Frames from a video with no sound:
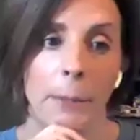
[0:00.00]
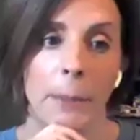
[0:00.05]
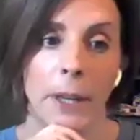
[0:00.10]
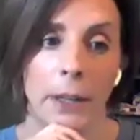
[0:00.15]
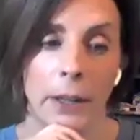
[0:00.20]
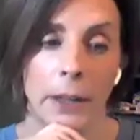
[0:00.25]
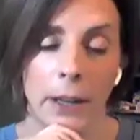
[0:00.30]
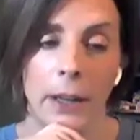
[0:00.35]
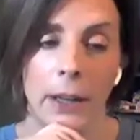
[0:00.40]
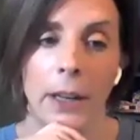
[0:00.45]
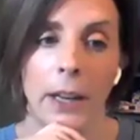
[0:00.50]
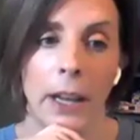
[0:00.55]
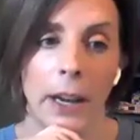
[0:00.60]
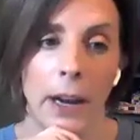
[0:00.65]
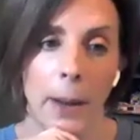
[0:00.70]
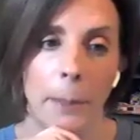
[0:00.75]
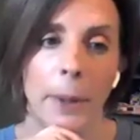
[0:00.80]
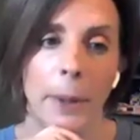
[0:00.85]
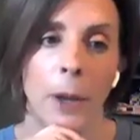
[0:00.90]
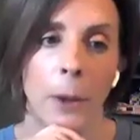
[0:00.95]
be climbing
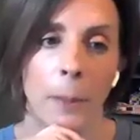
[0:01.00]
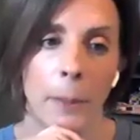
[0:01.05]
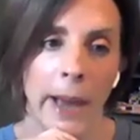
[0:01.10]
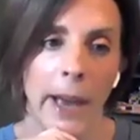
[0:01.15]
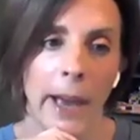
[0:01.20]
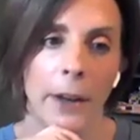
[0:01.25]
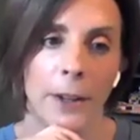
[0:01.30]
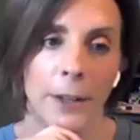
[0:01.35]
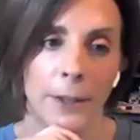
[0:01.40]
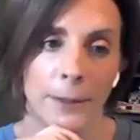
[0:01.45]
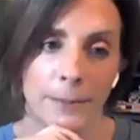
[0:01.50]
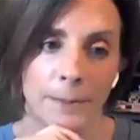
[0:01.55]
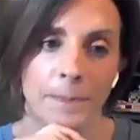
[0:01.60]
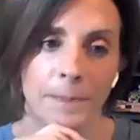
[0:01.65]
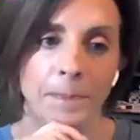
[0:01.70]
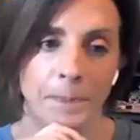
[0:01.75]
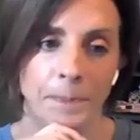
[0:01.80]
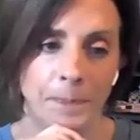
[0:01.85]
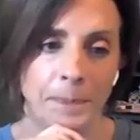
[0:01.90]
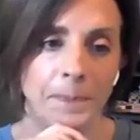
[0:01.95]
an uphill battle.
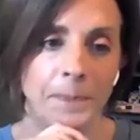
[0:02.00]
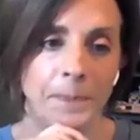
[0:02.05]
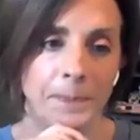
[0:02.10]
